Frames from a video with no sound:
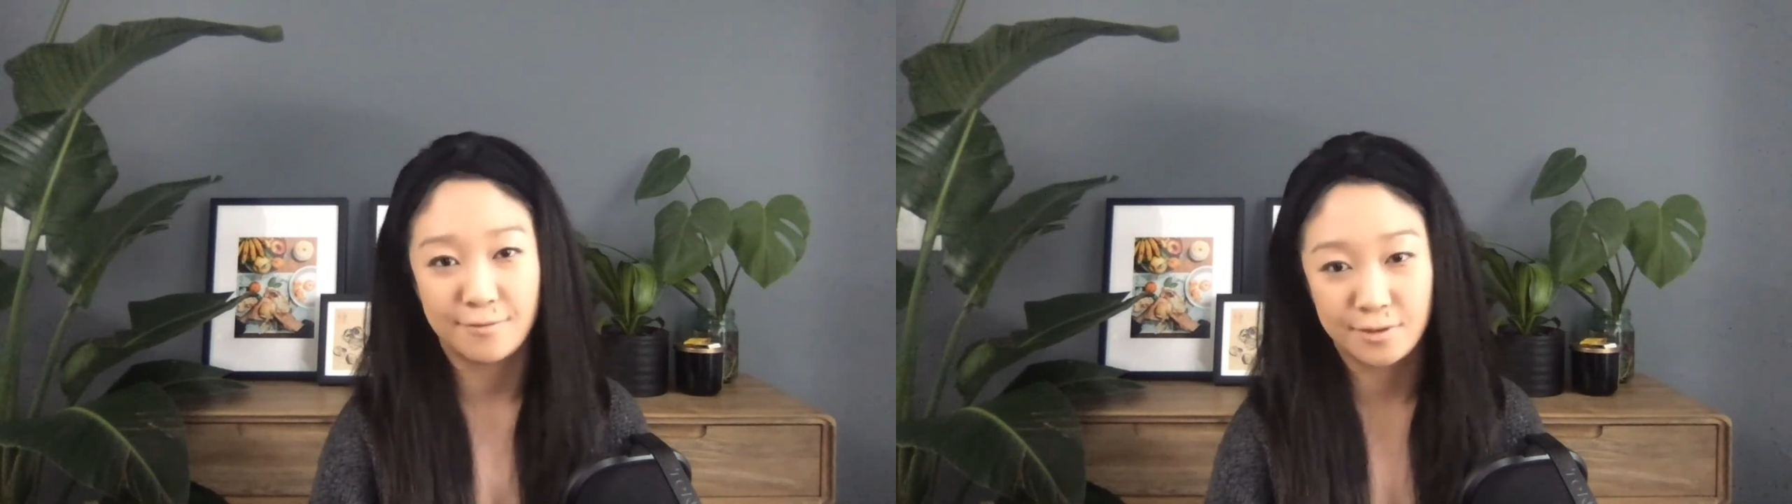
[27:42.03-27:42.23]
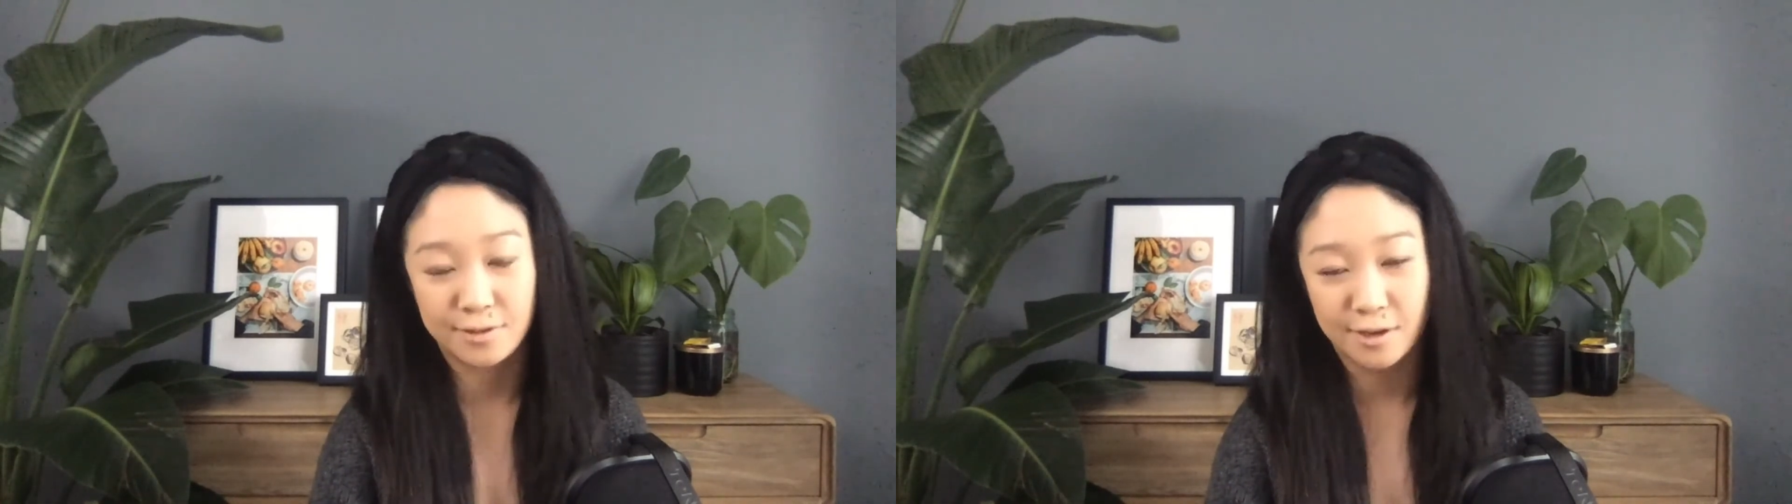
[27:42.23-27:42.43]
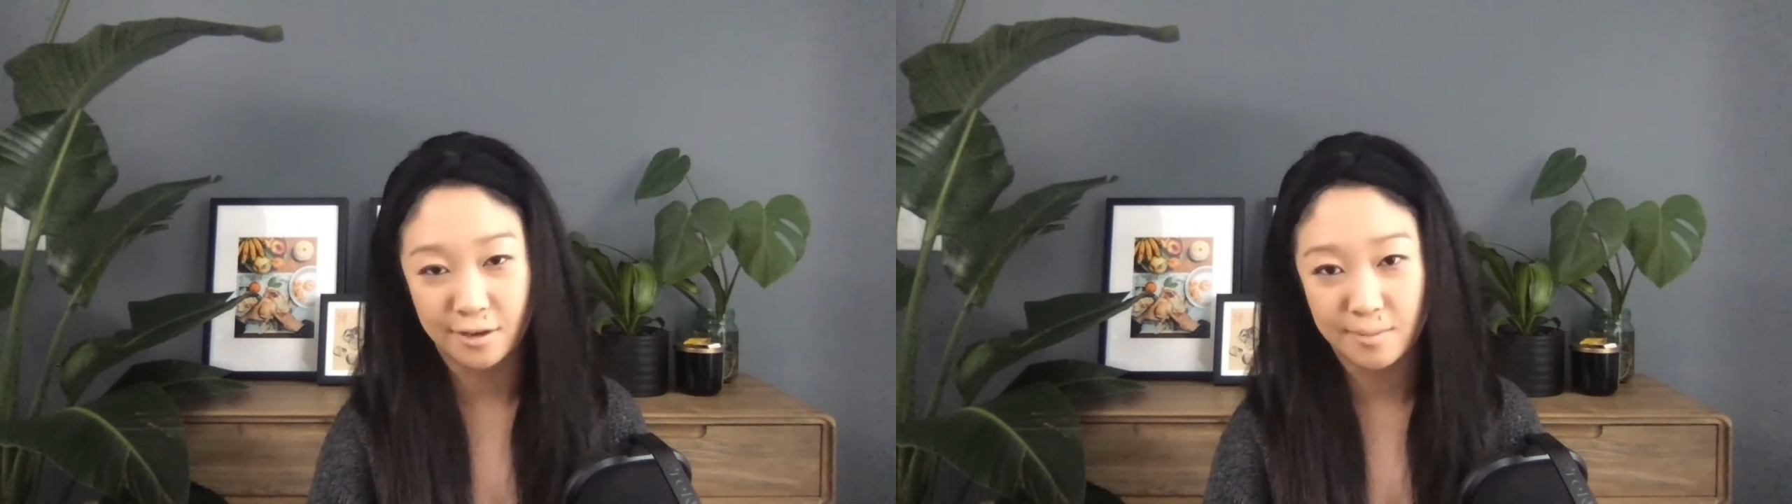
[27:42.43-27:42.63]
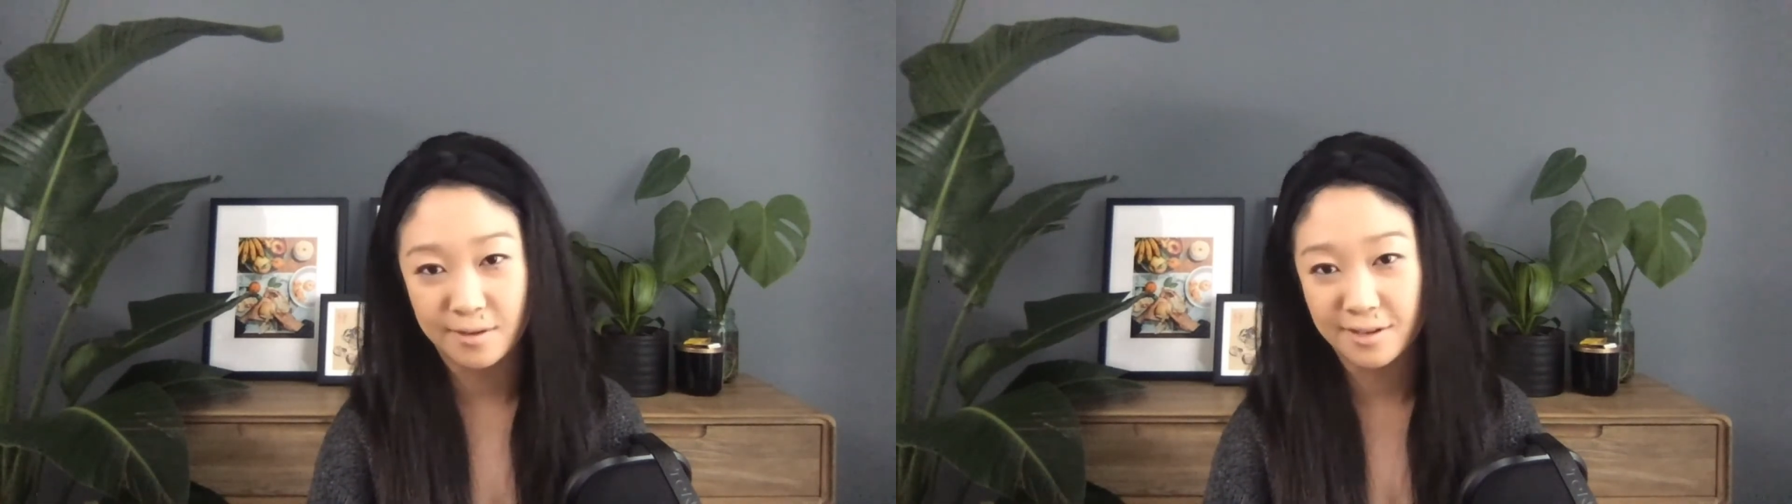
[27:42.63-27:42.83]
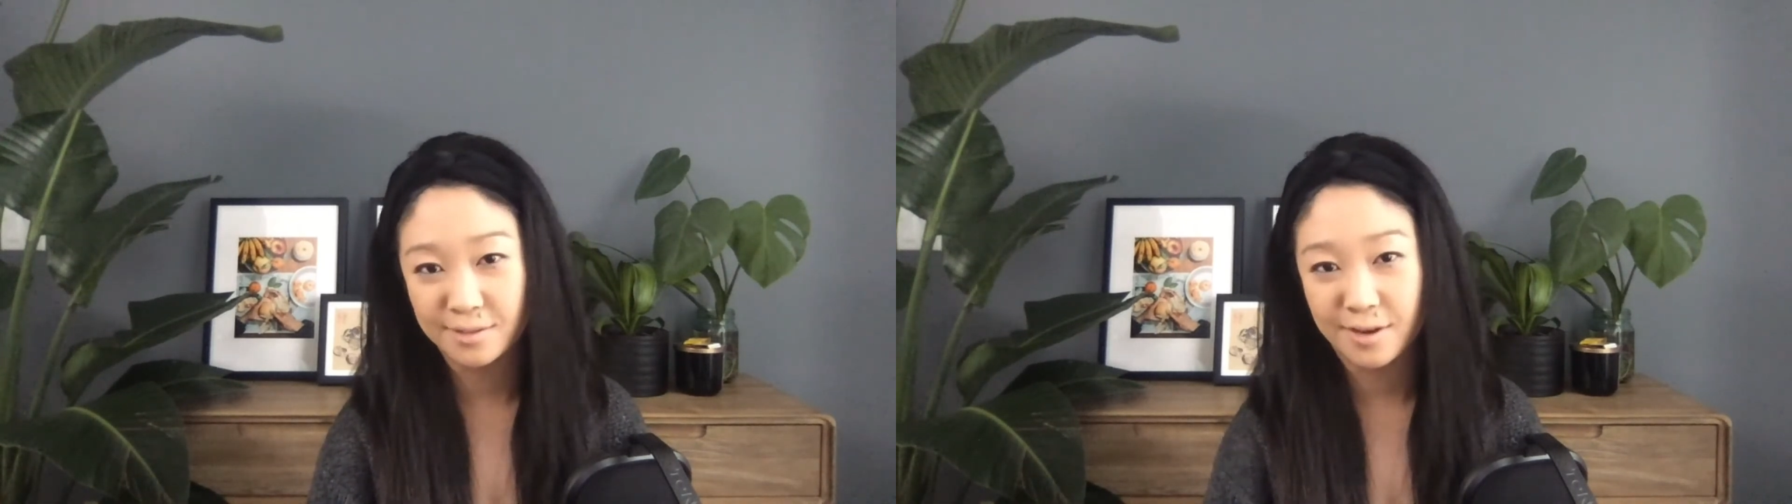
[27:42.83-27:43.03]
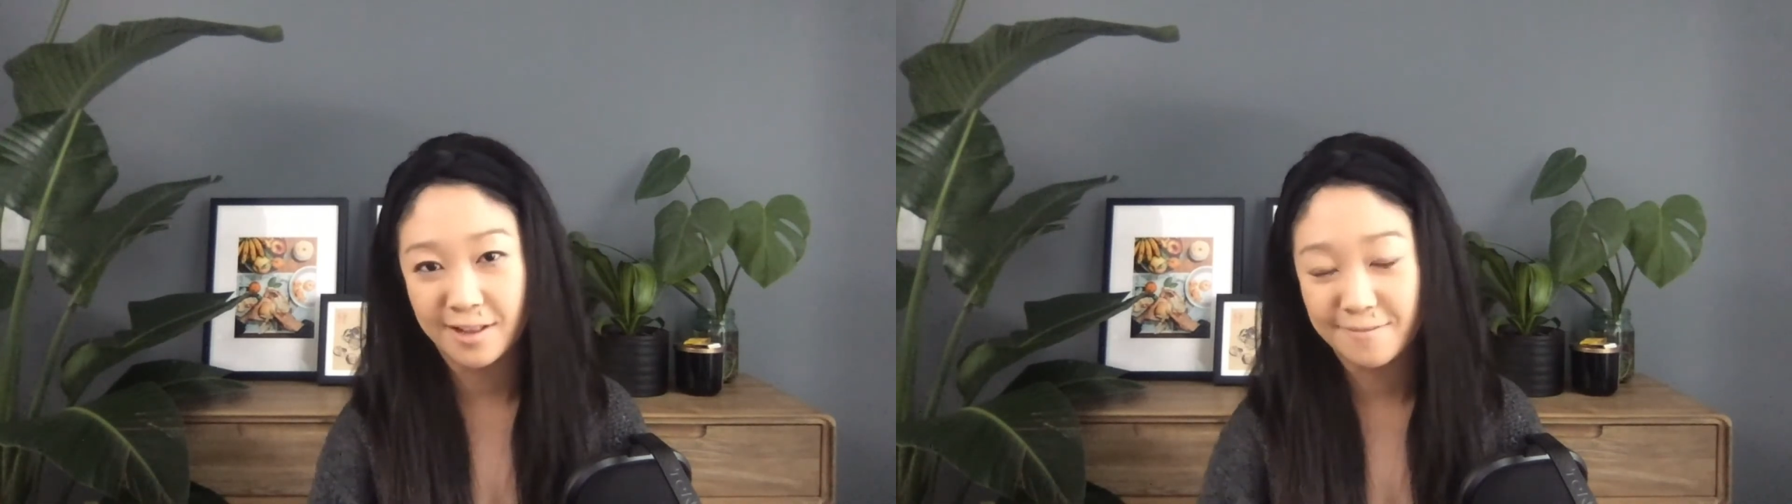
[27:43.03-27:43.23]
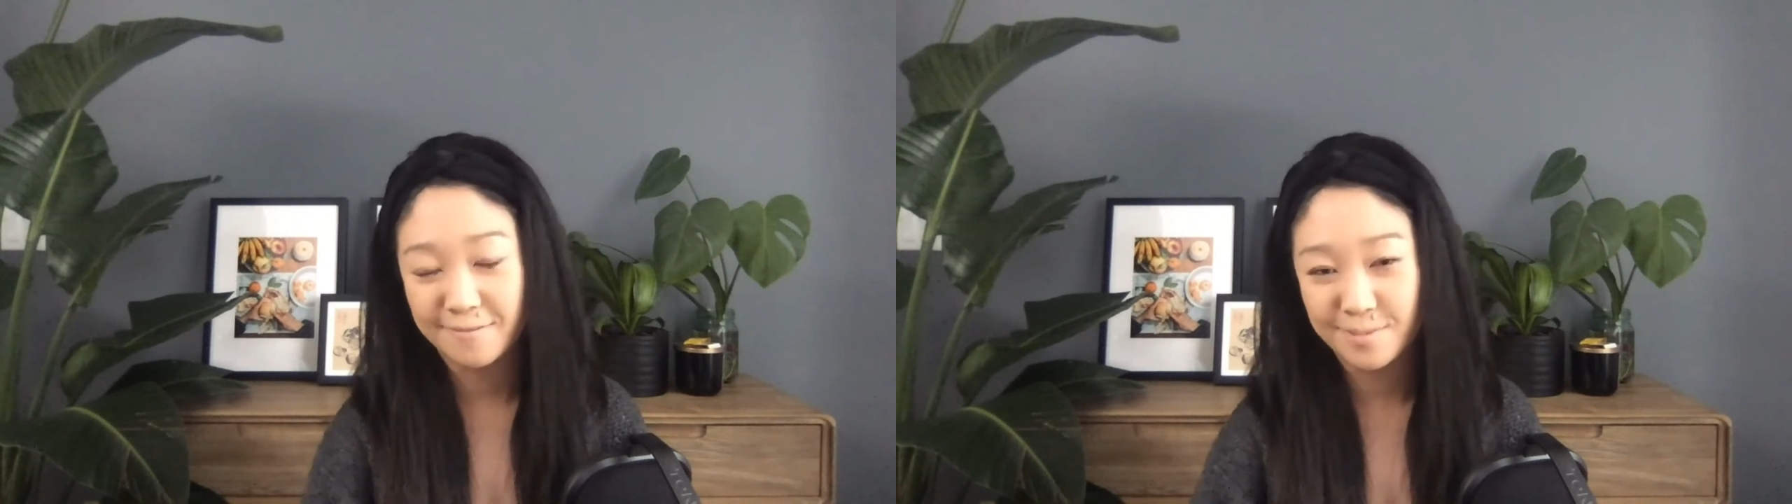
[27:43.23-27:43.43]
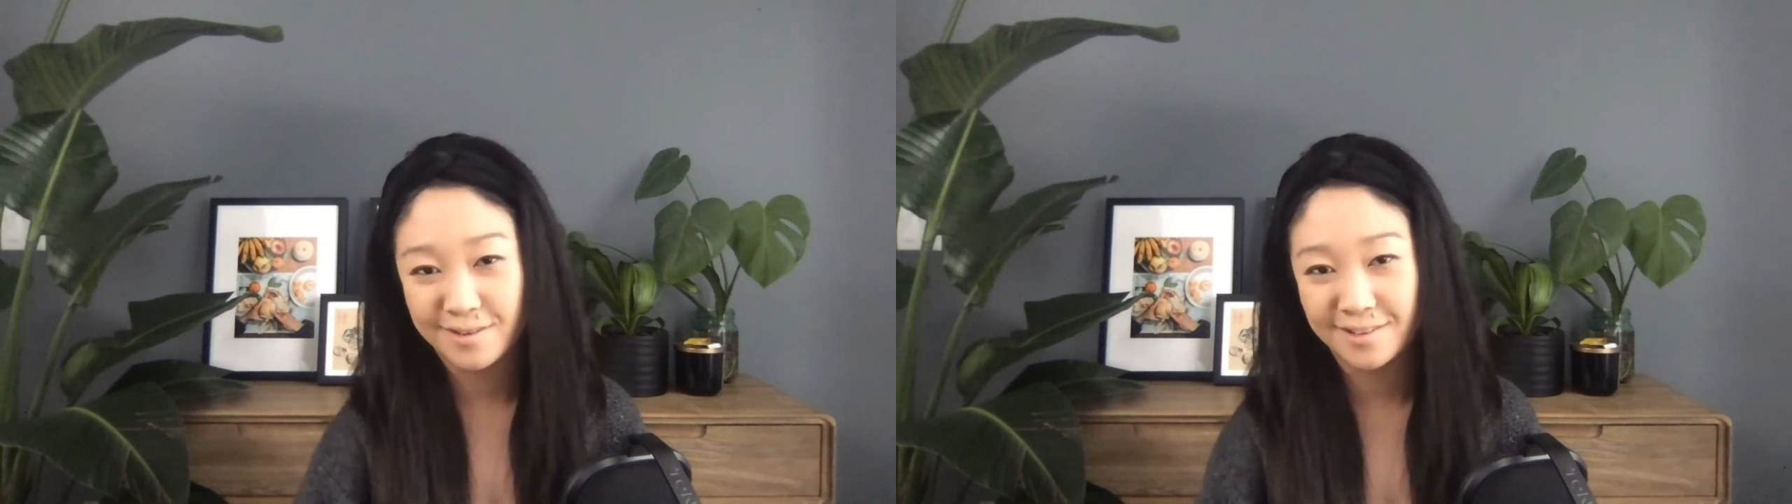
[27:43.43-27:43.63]
food documentaries while
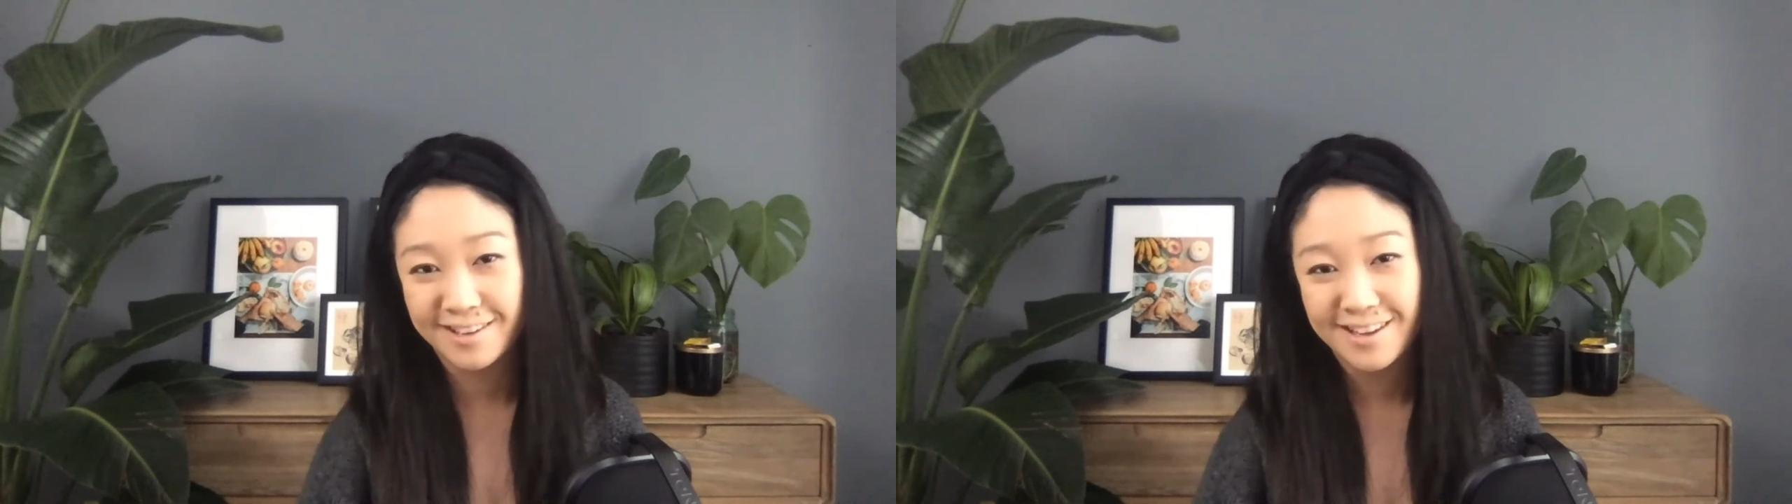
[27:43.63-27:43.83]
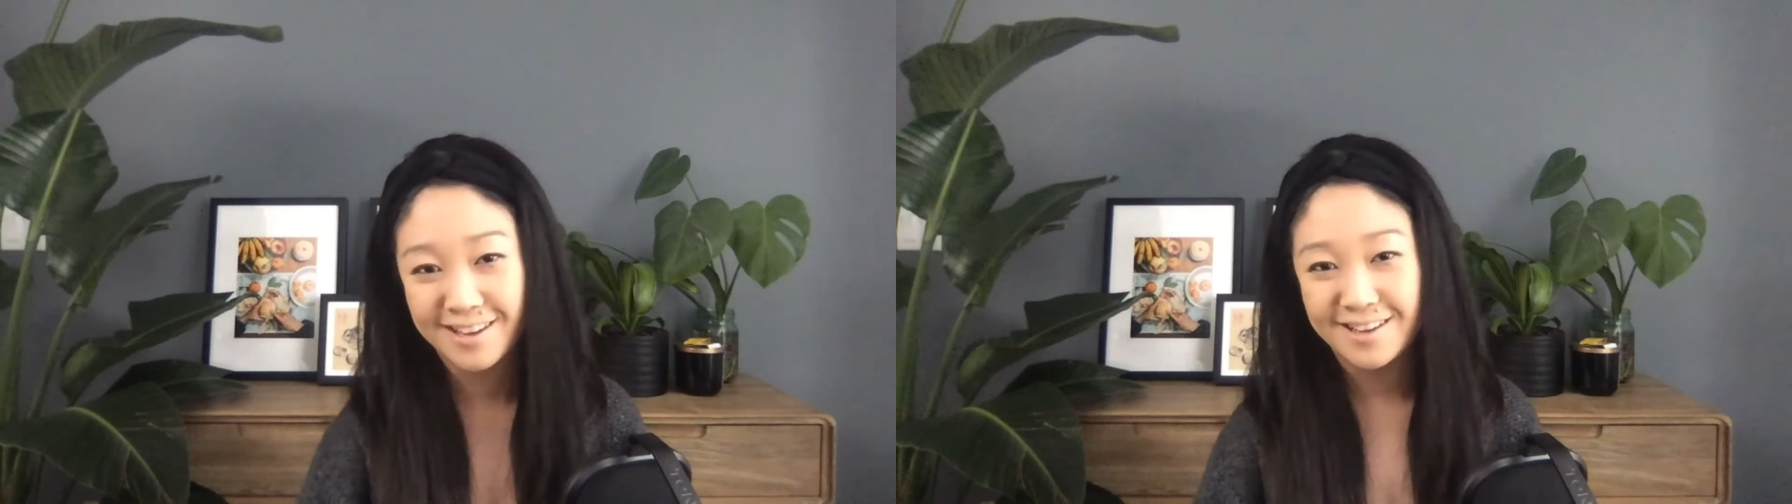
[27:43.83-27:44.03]
I've been in,